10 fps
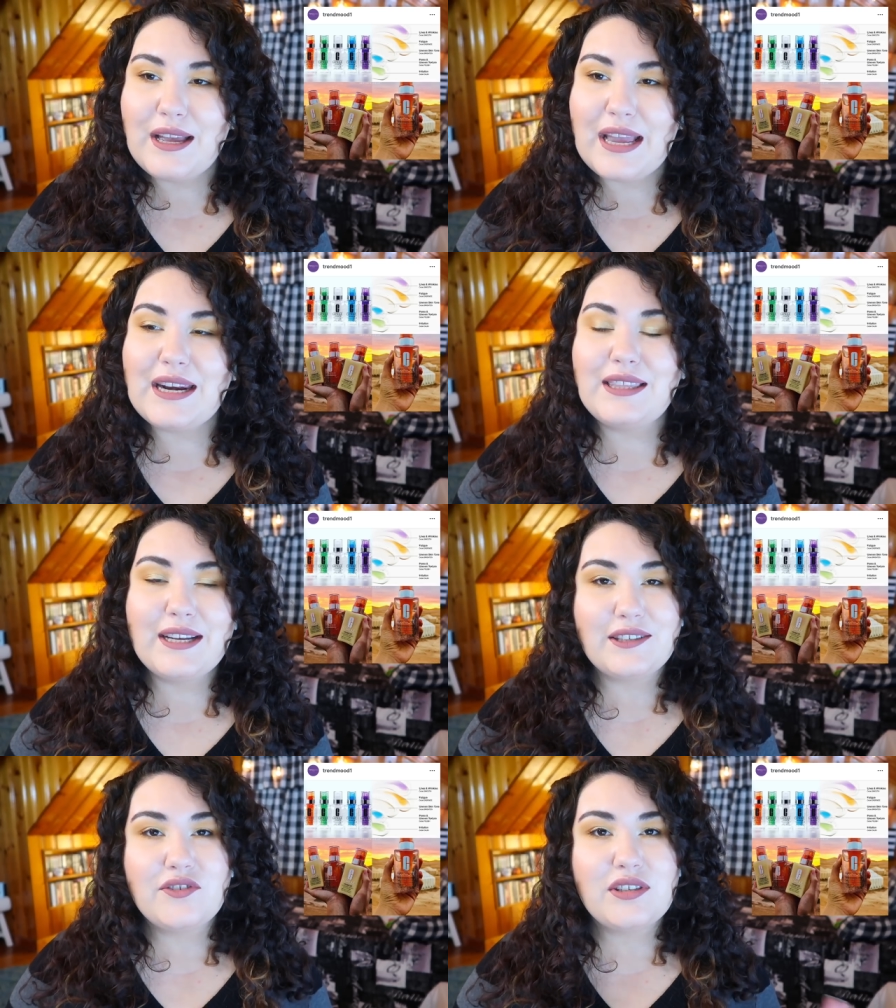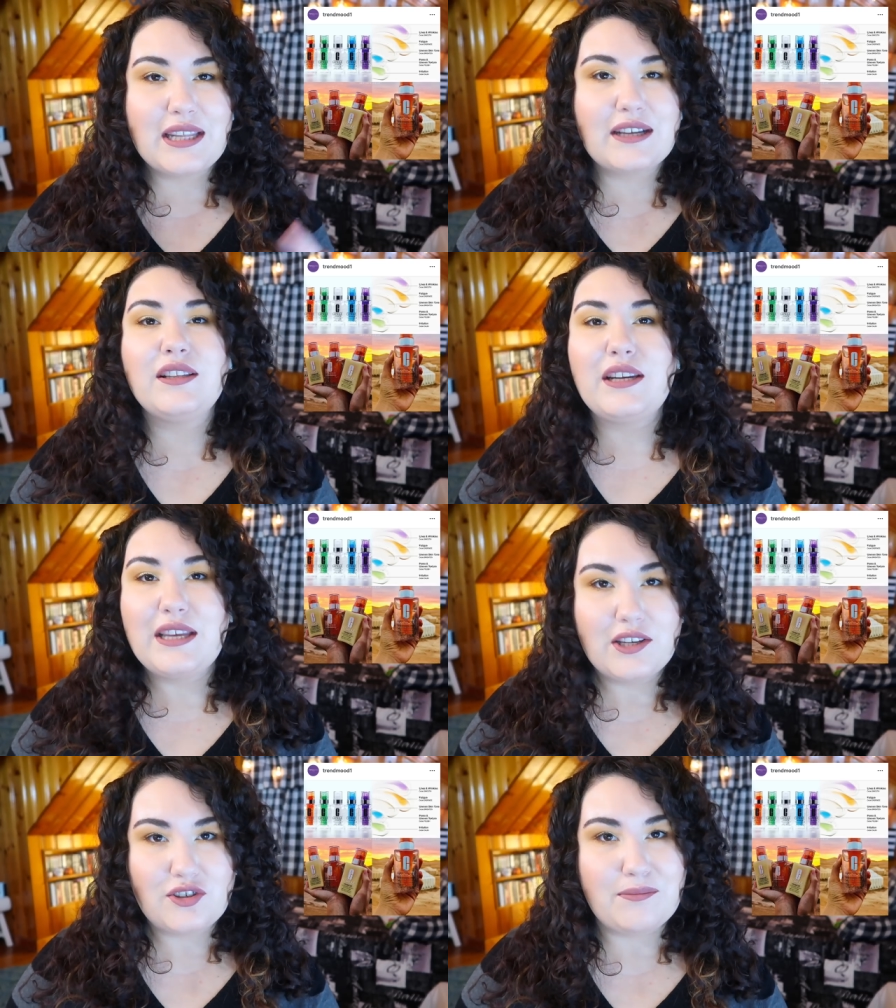And I think it's interesting that
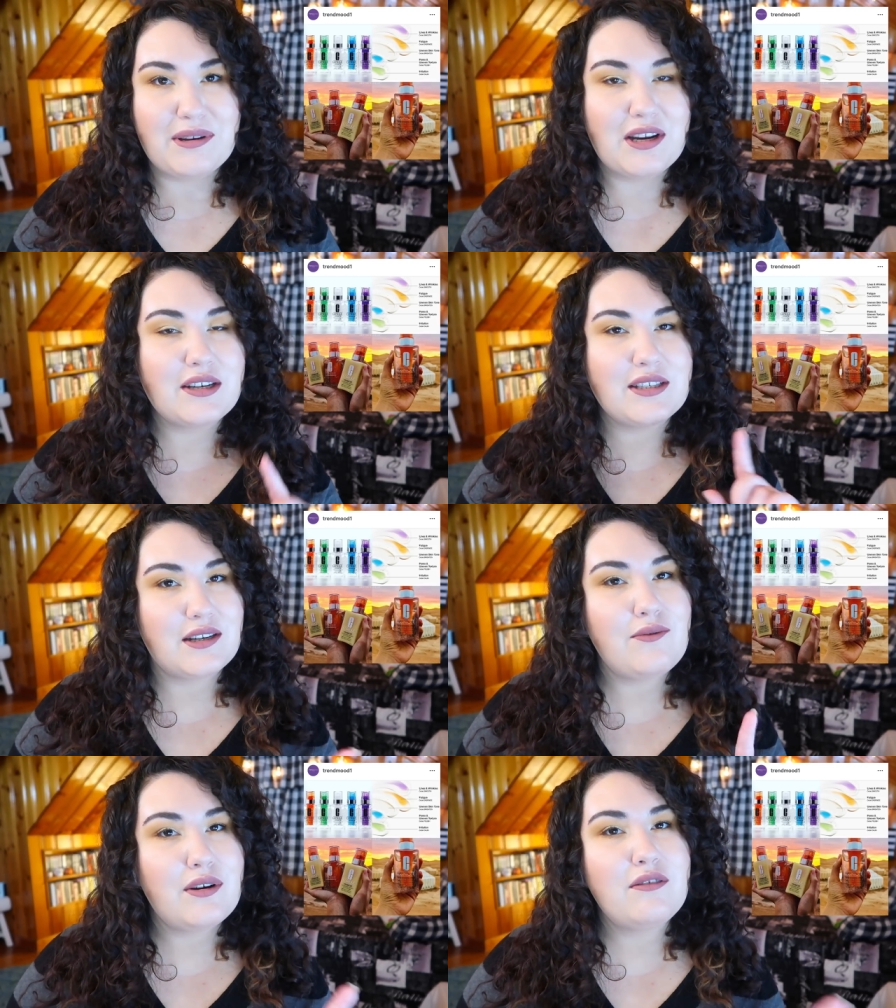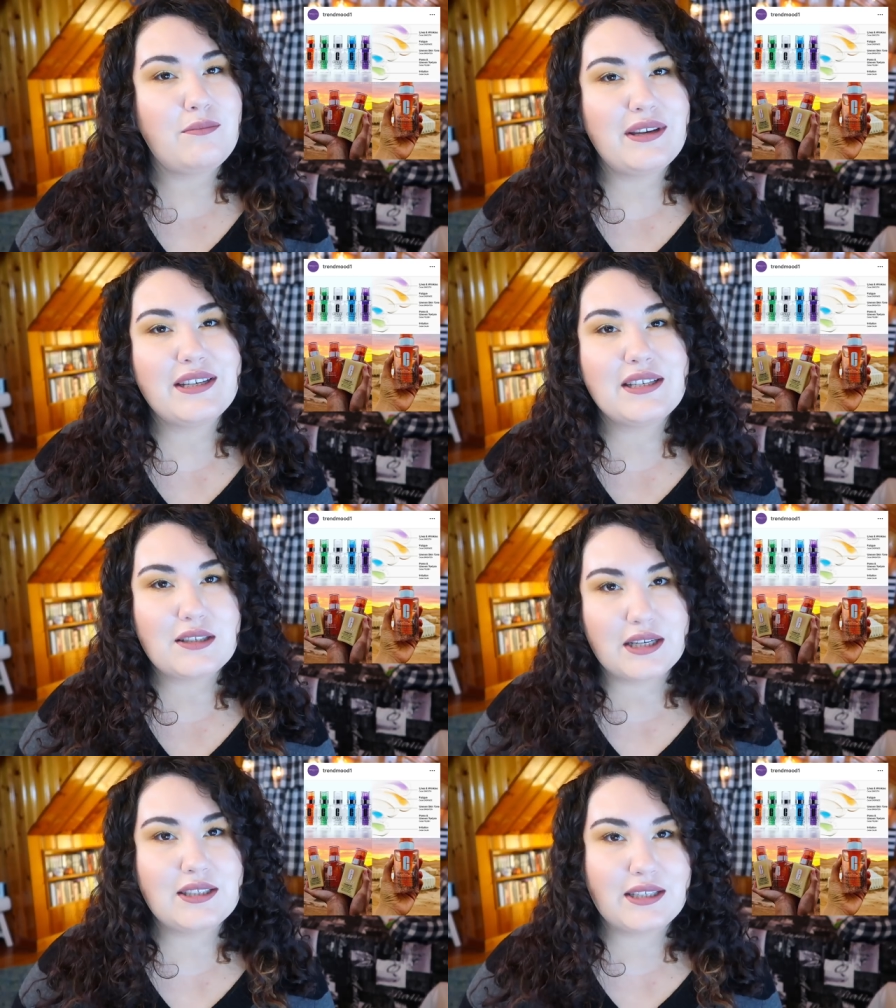Clinique is jumping on, because they're one of the
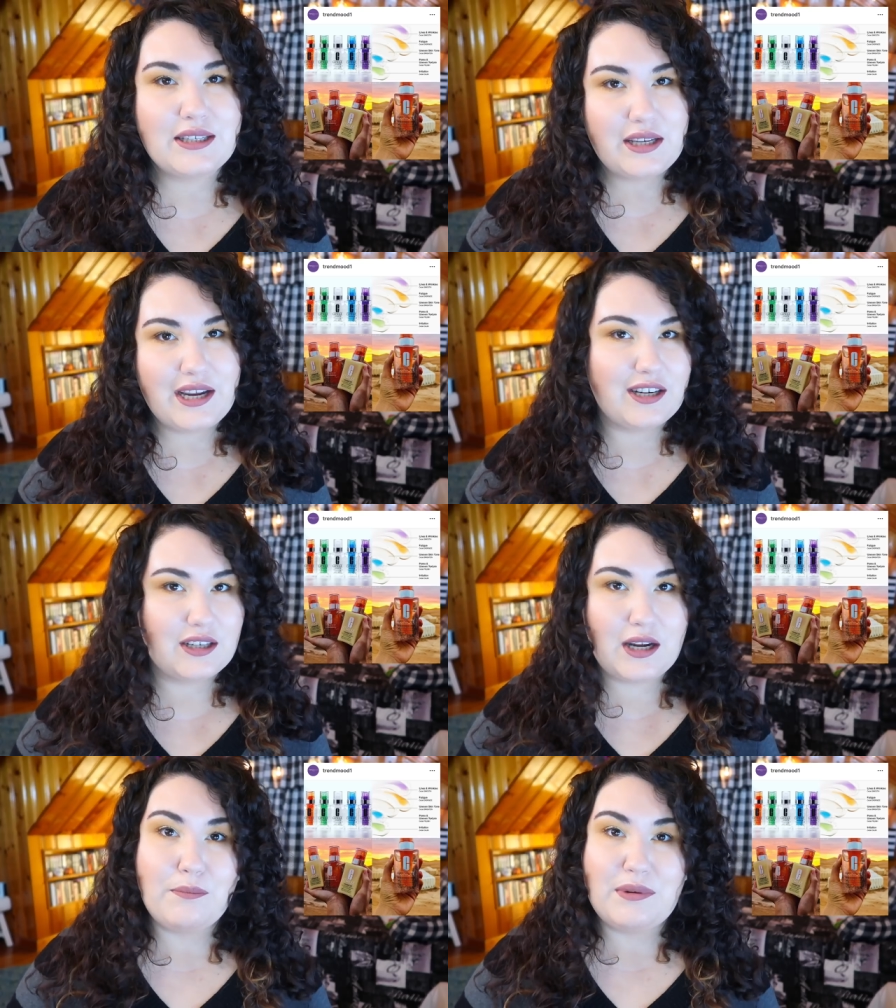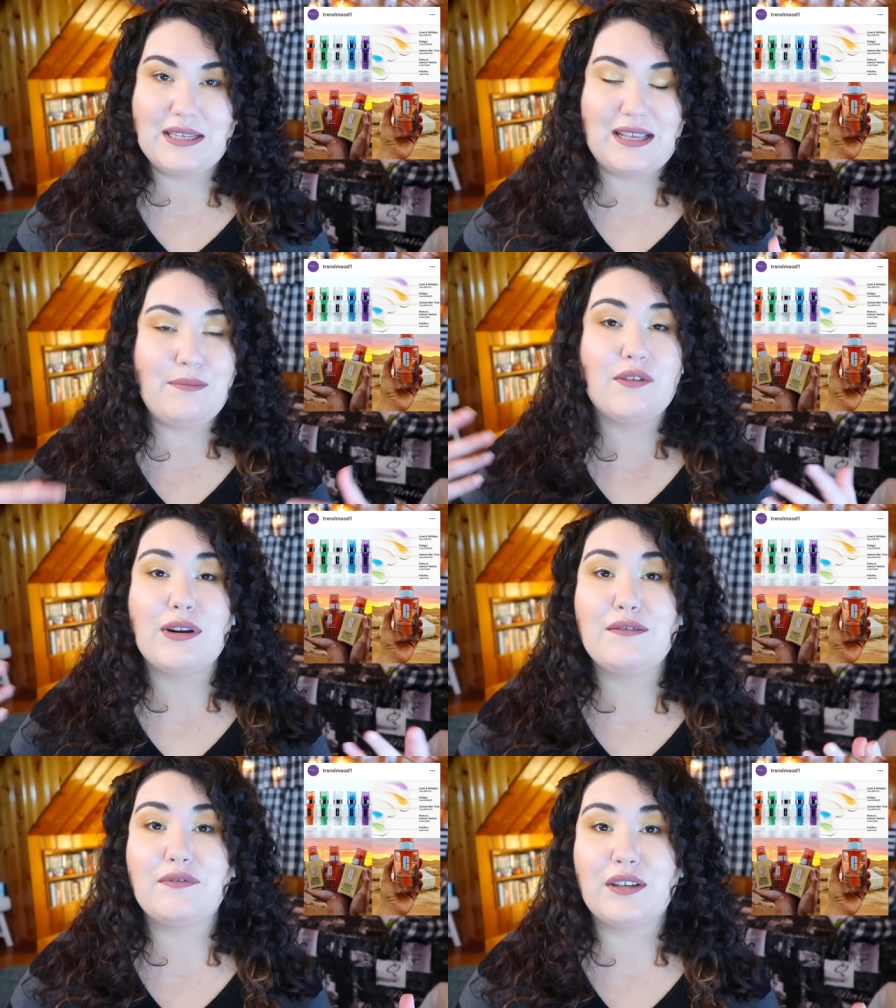biggest like skincare companies. They've been
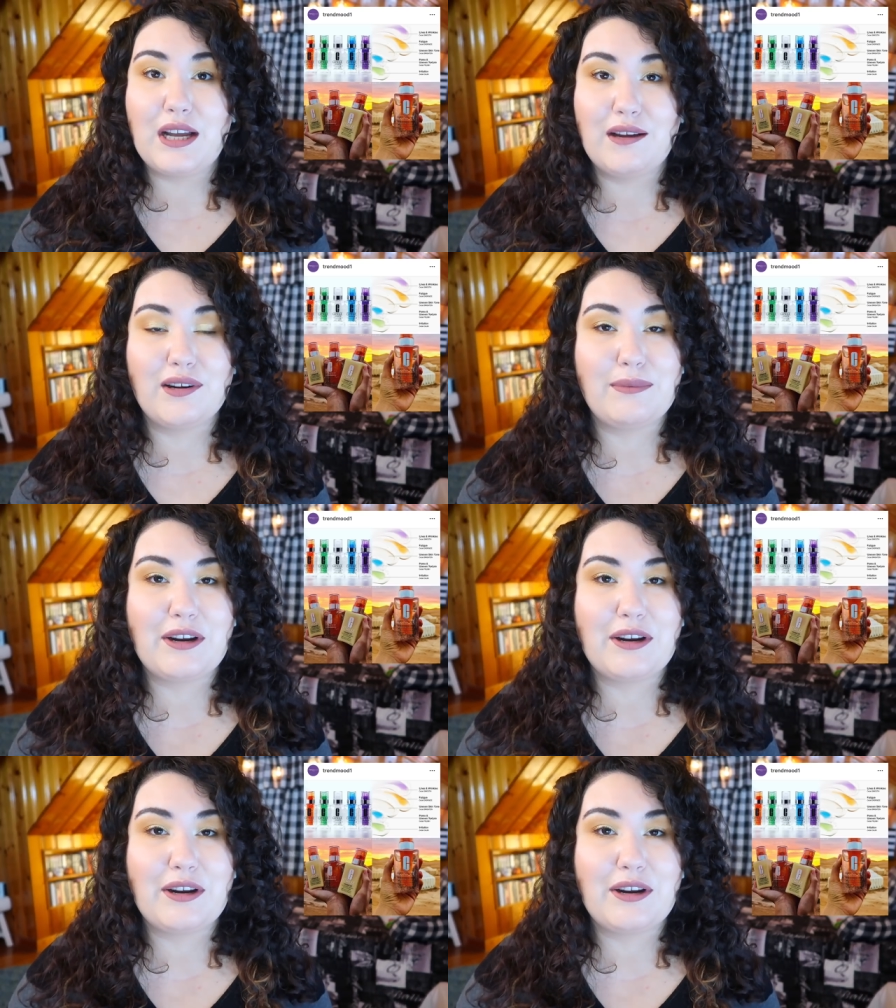around forever.